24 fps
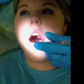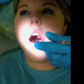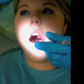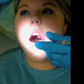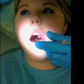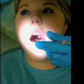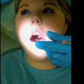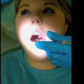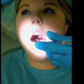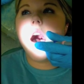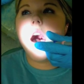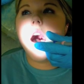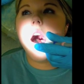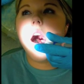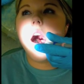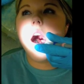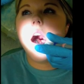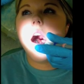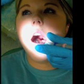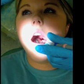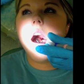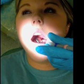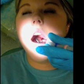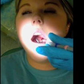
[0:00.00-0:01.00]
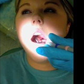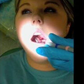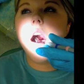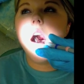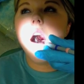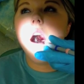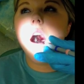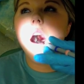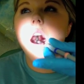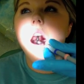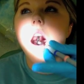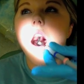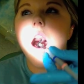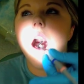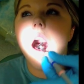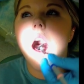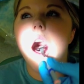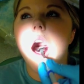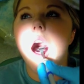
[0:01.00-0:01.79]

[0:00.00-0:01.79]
[no speech]